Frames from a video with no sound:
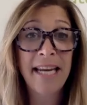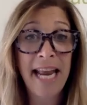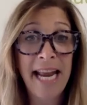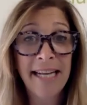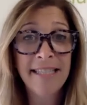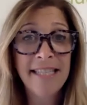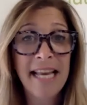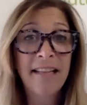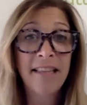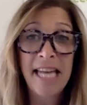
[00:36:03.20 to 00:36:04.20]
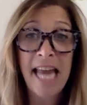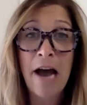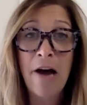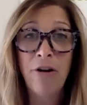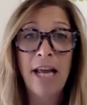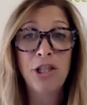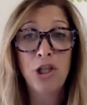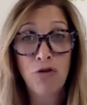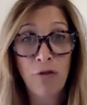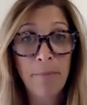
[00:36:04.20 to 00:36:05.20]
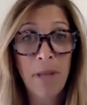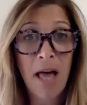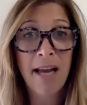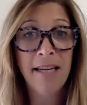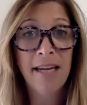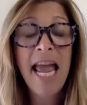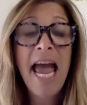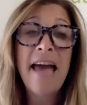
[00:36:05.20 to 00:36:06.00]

enhance and clean out and streamline.